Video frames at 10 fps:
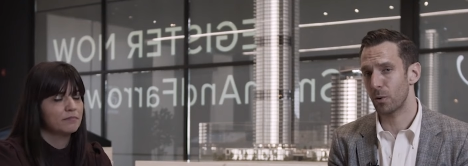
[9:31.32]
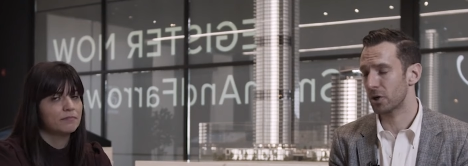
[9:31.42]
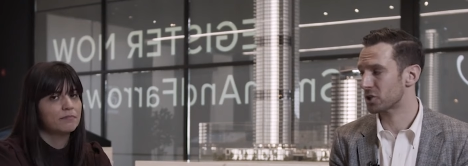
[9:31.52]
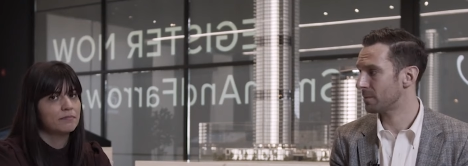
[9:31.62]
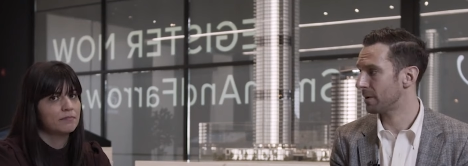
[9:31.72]

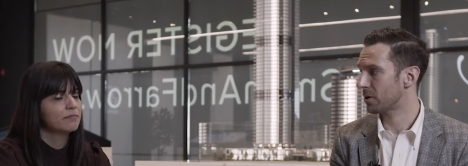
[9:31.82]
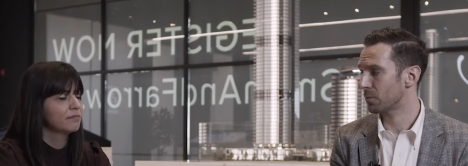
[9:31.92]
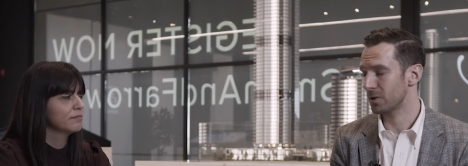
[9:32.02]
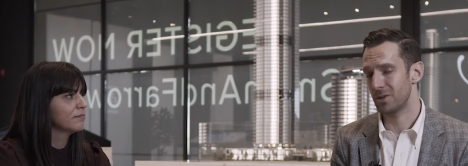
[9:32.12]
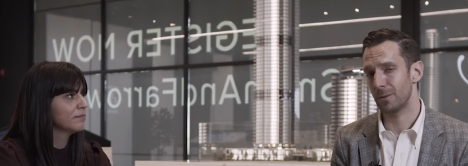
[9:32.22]
Speaker 1: question about it
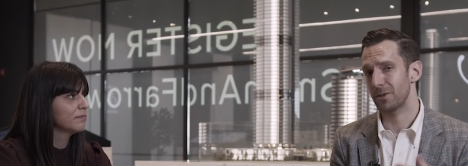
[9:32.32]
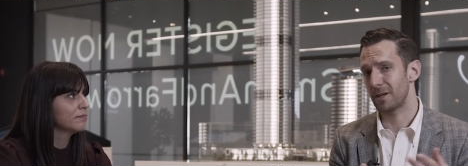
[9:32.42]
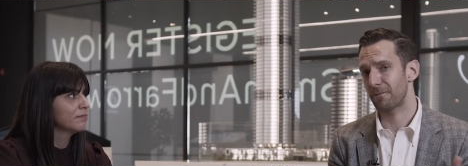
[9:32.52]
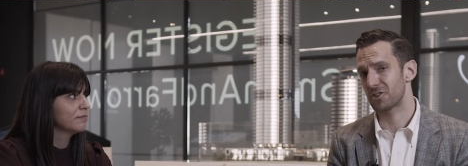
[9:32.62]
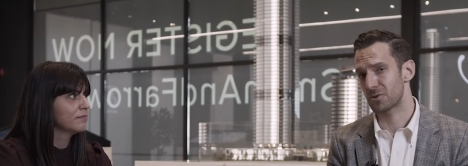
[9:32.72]
when you think about the
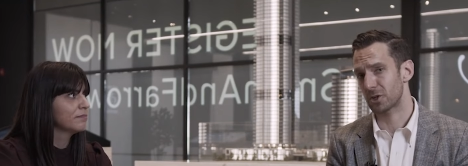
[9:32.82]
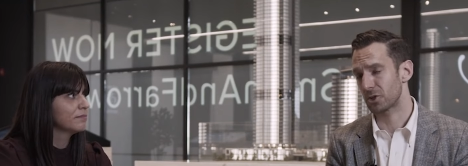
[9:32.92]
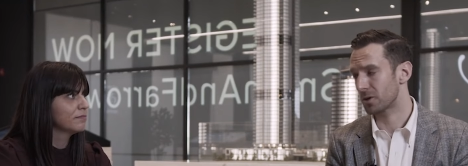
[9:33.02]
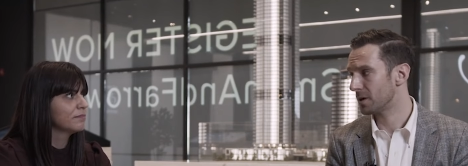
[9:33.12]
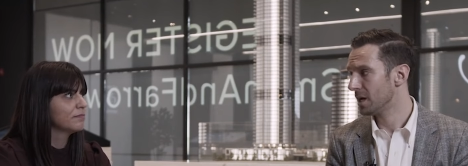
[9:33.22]

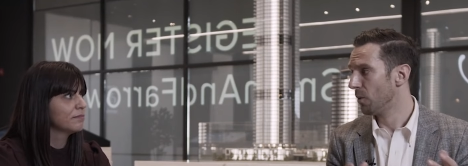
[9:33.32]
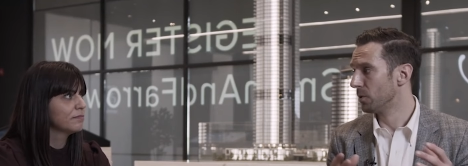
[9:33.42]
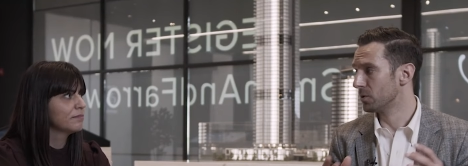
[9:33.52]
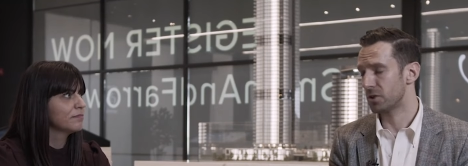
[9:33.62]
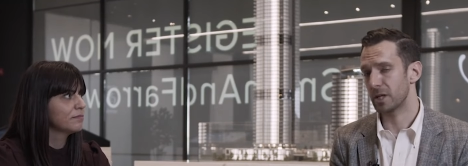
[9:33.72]
infrastructure,
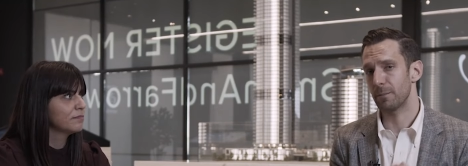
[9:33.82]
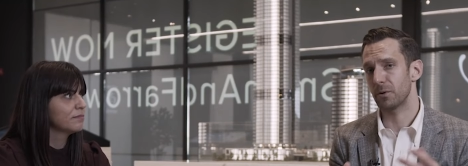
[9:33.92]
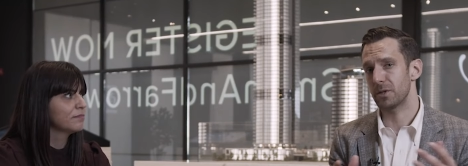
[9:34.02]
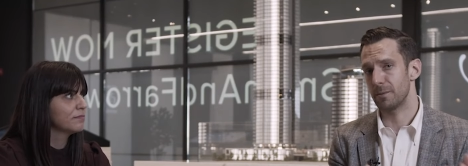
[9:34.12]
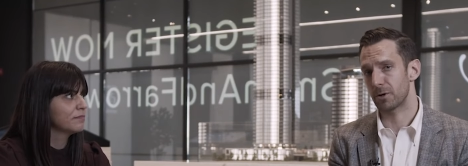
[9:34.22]
when you think
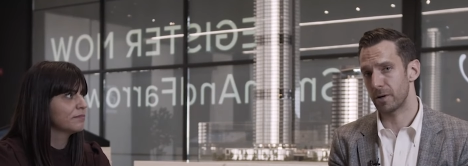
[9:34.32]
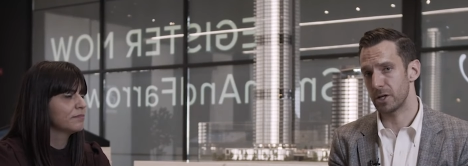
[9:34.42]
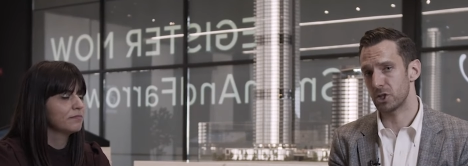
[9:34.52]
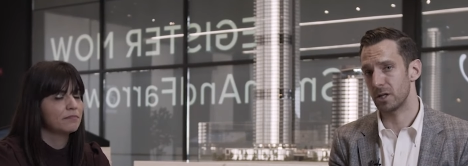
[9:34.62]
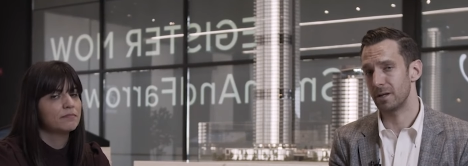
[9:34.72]
about the
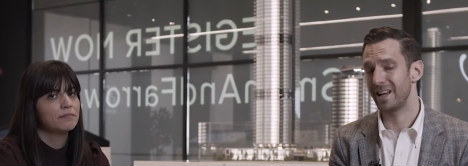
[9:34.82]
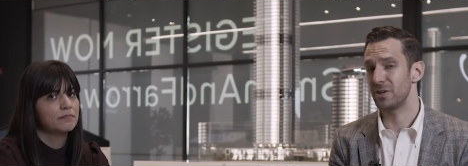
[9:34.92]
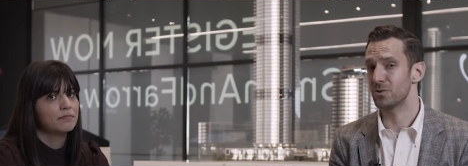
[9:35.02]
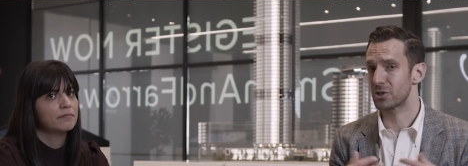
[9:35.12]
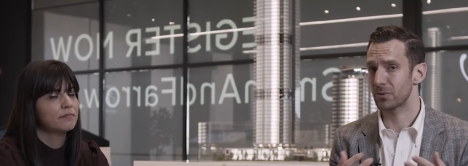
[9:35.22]
immigration, and
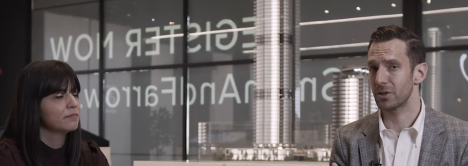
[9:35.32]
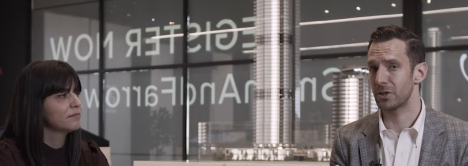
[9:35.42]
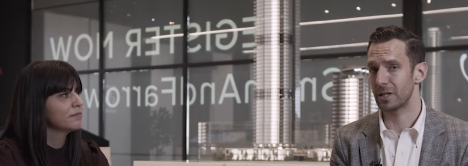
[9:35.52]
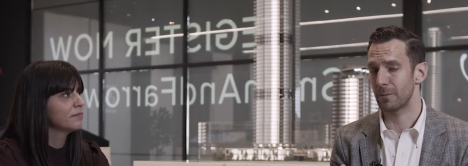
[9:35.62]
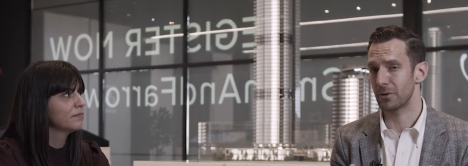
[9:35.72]
you certainly
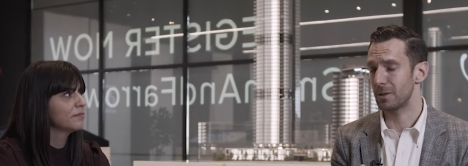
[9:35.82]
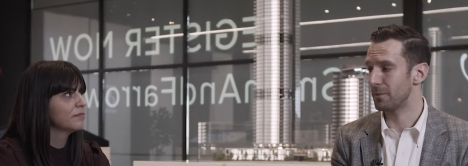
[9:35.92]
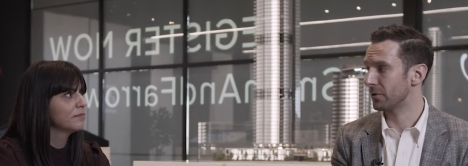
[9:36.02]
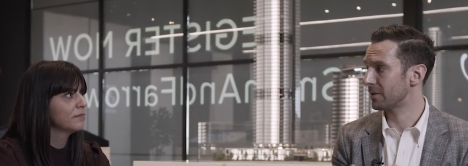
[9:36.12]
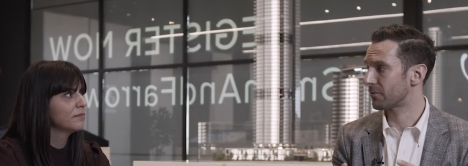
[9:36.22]
think about the
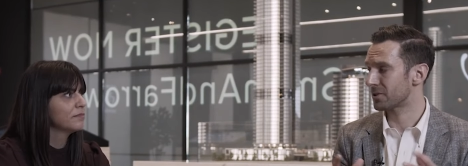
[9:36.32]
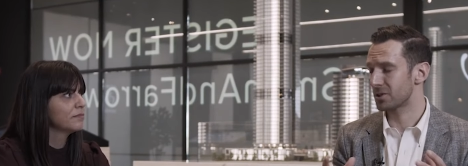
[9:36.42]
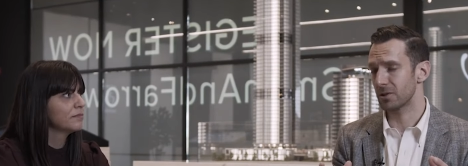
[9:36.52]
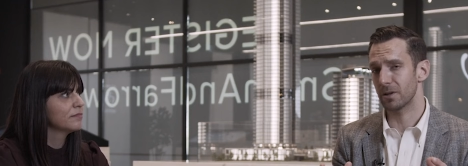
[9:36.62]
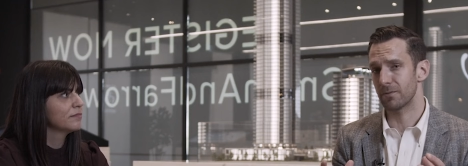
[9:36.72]
ability for it to
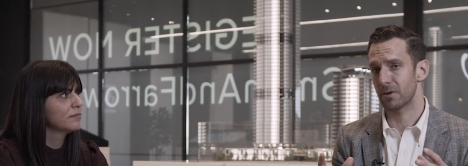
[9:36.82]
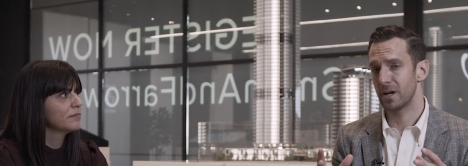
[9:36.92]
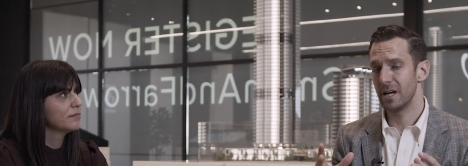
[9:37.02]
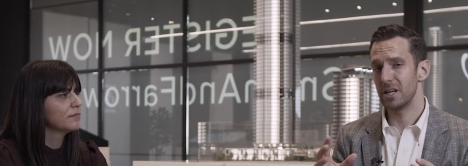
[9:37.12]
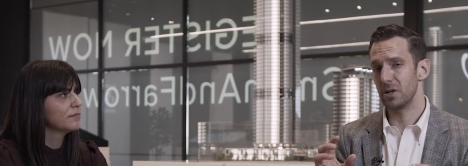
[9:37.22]
deliver,
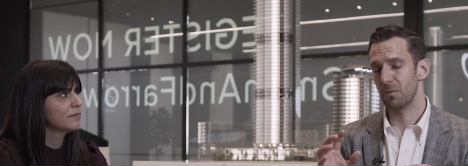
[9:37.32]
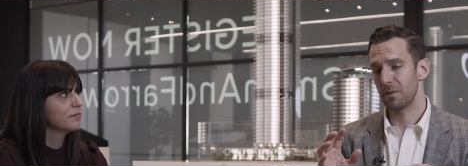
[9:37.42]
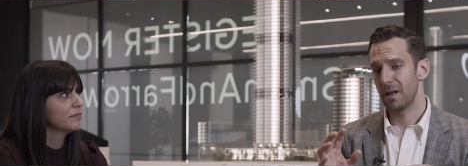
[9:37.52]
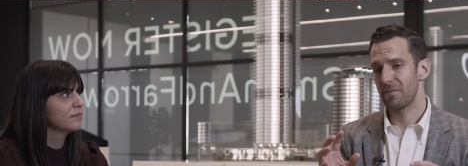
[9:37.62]
you know,